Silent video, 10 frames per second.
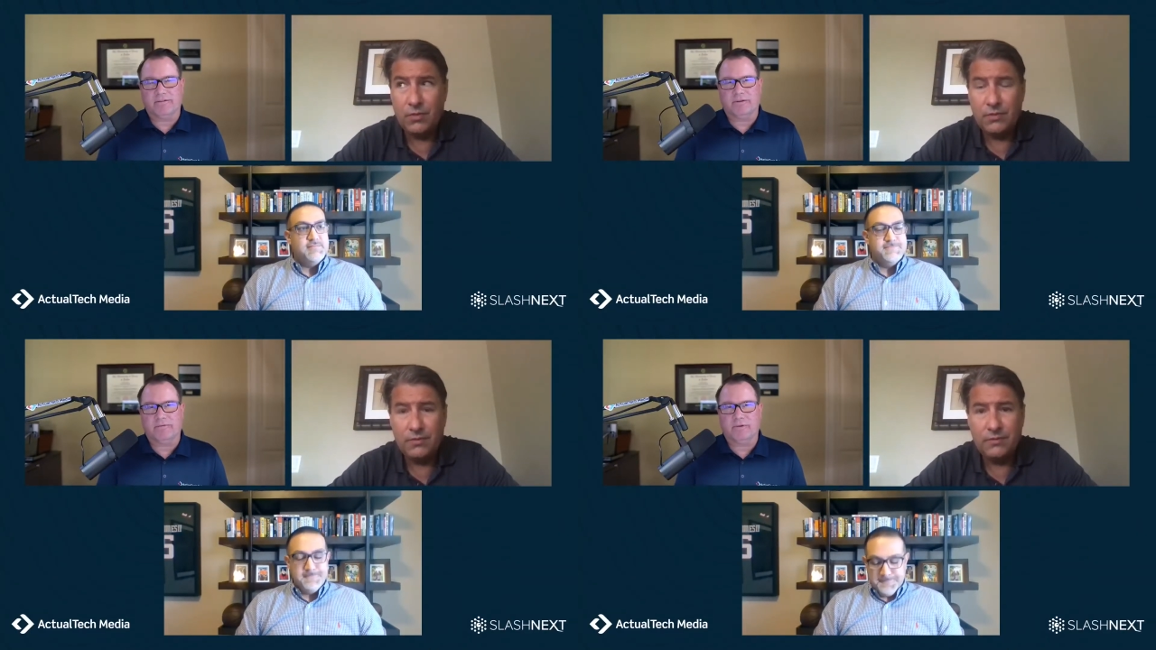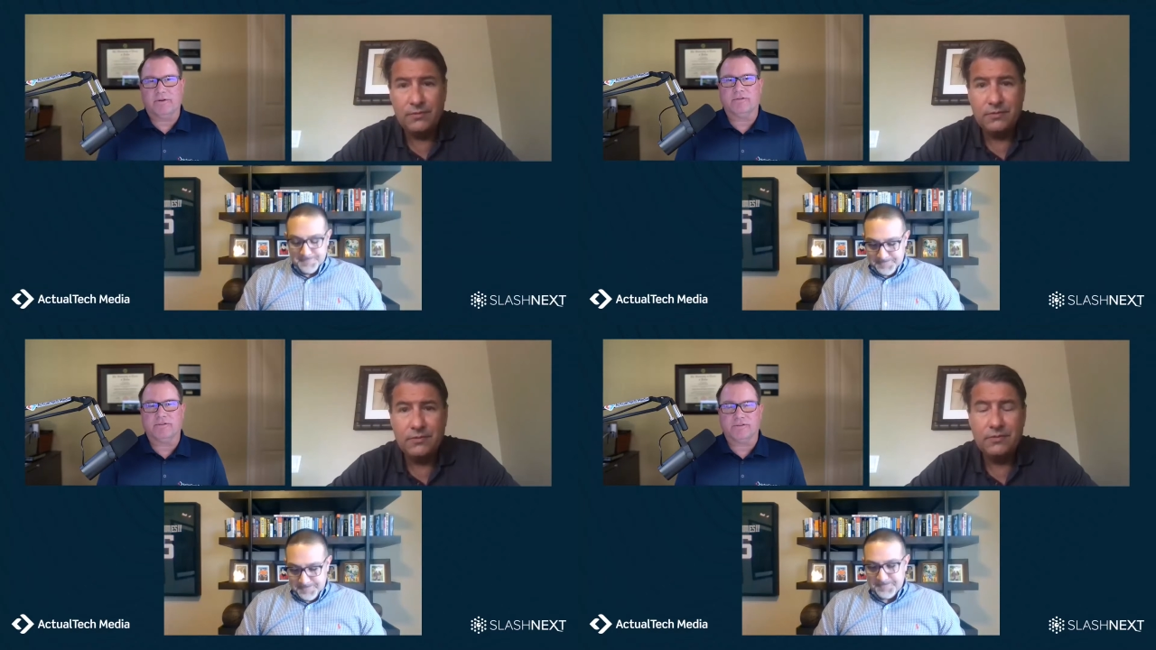Speaker 1: you know, for
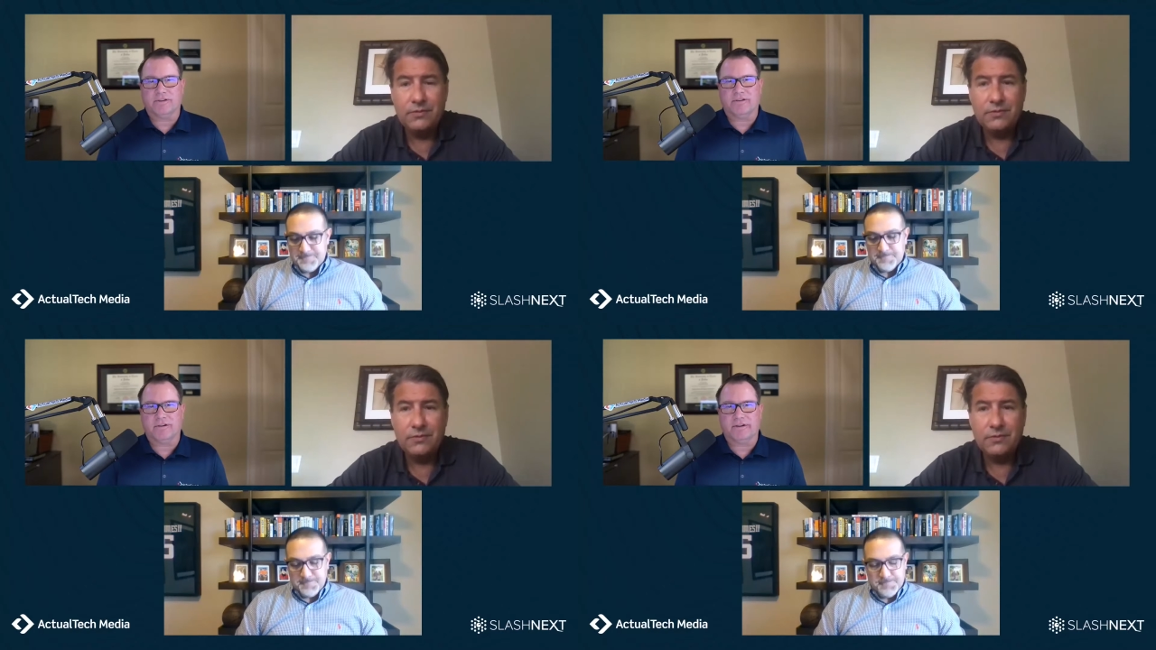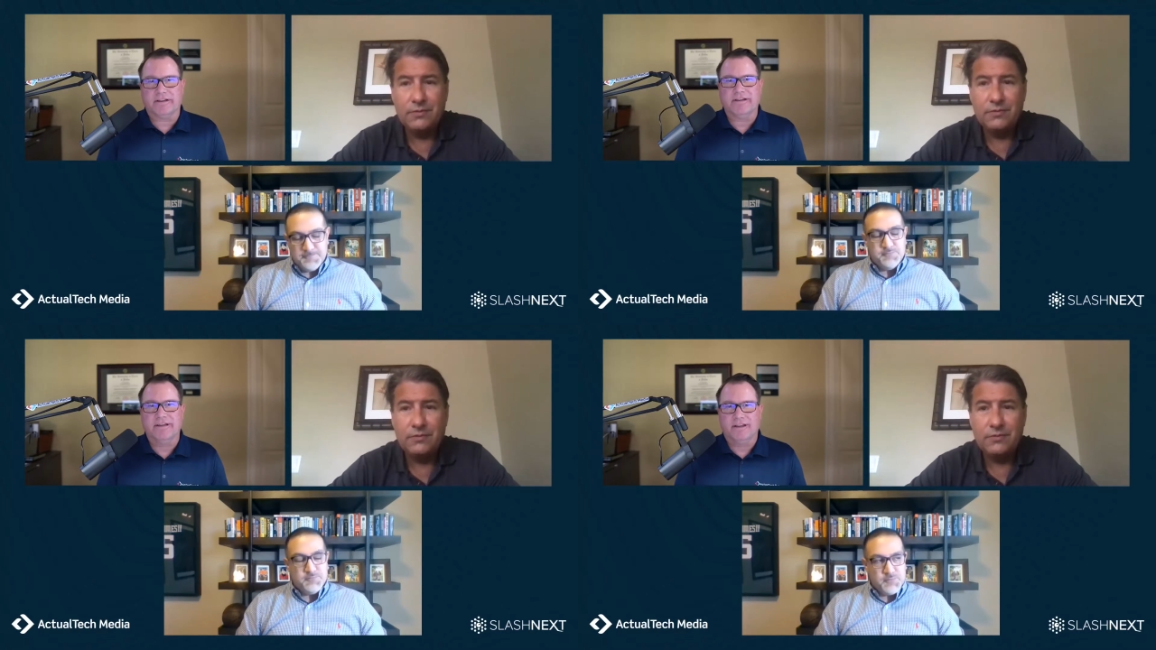years in
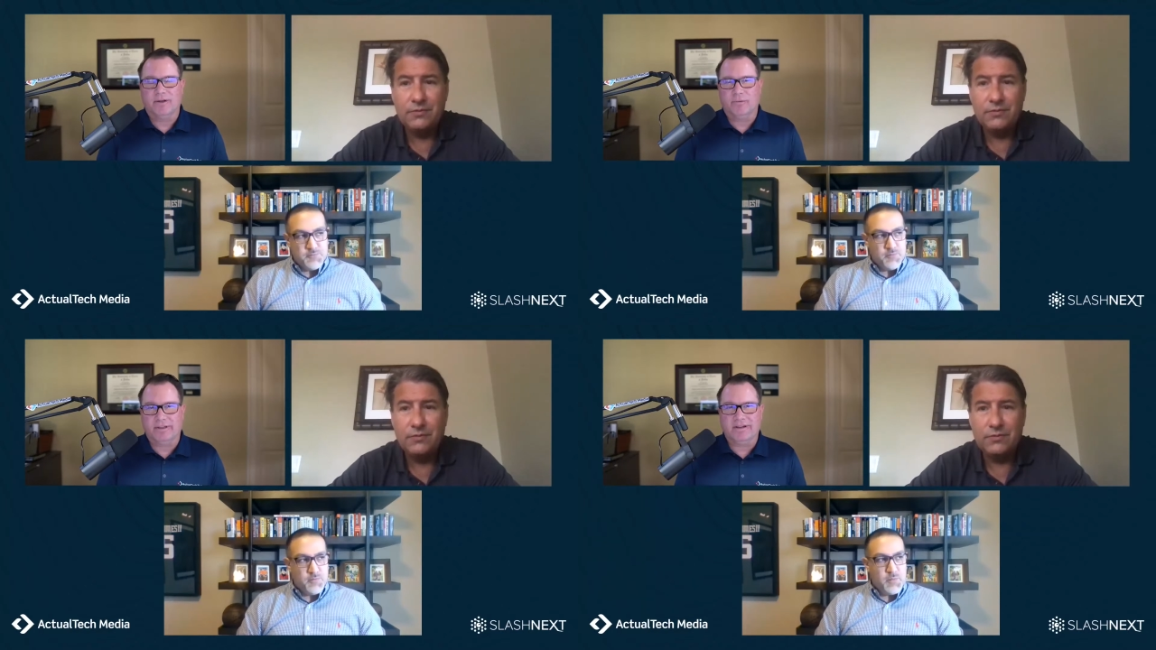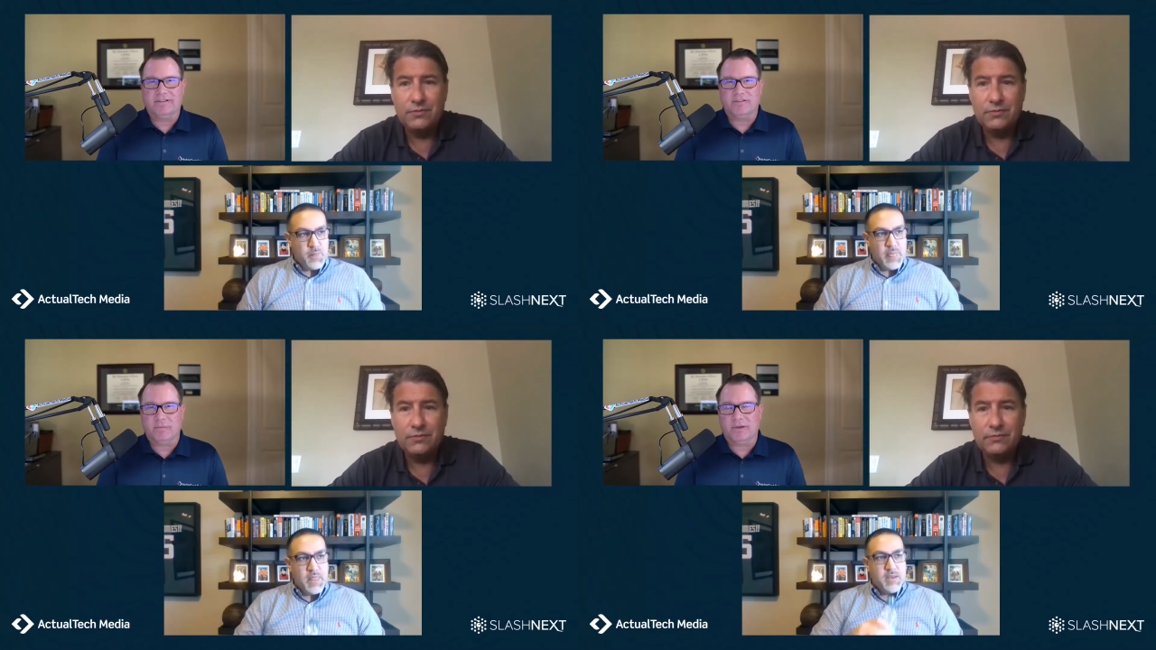security, it really
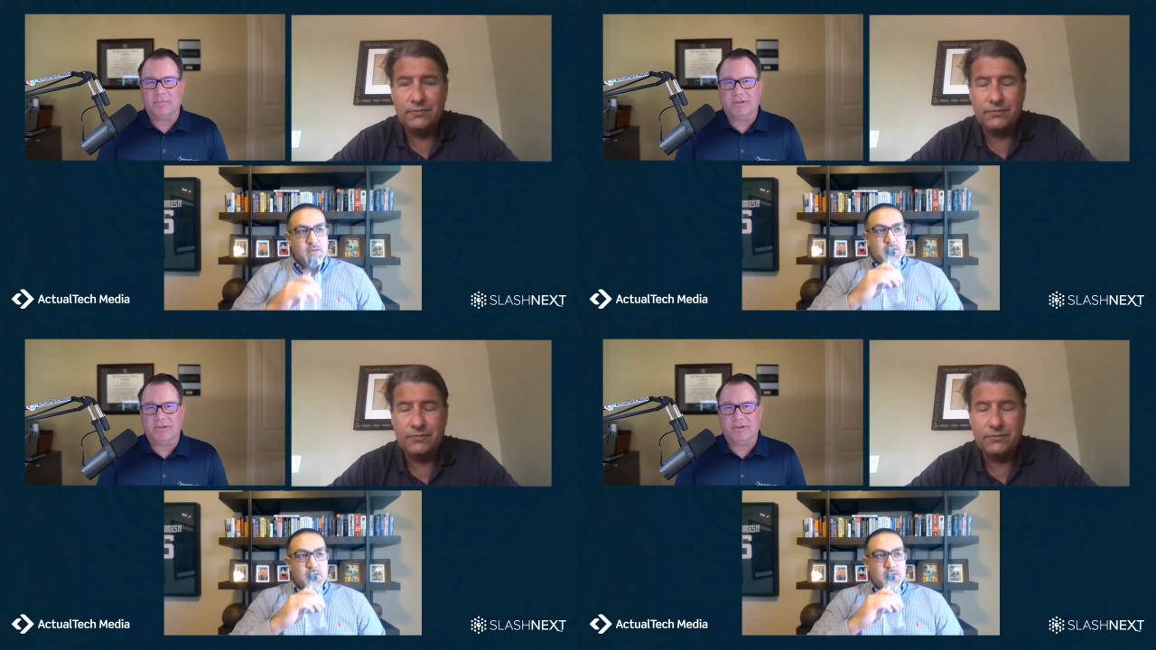needs to be uh-huh.